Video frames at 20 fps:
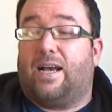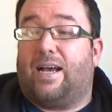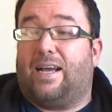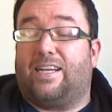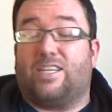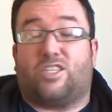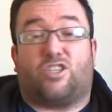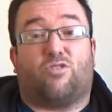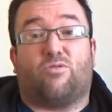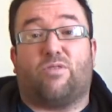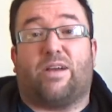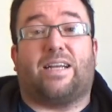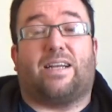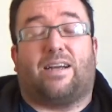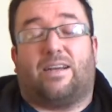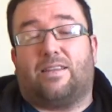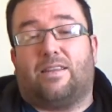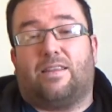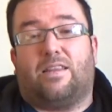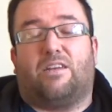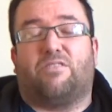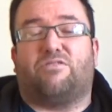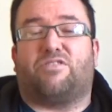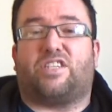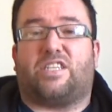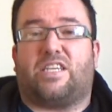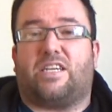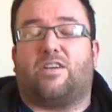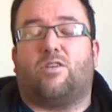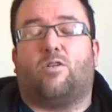And it's great. I love
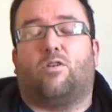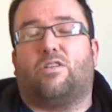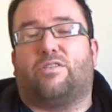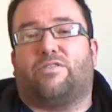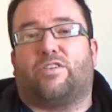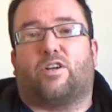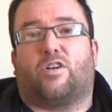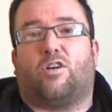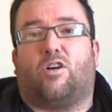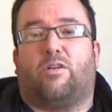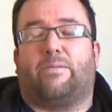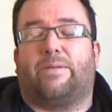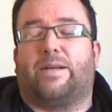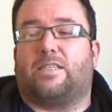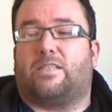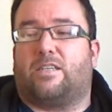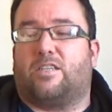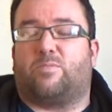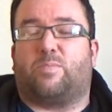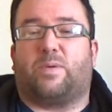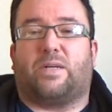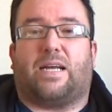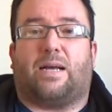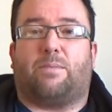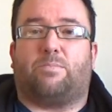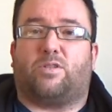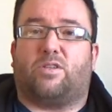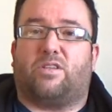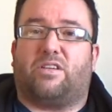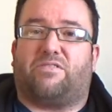seeing all of your comments. It's been
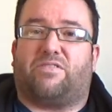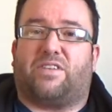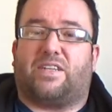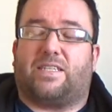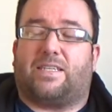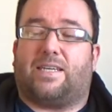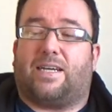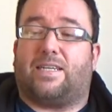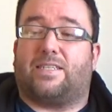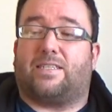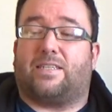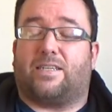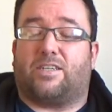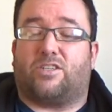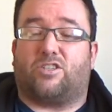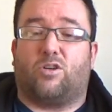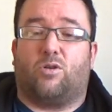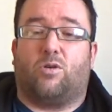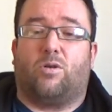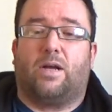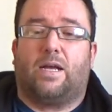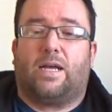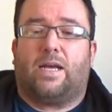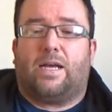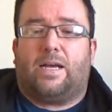absolutely fantastic. So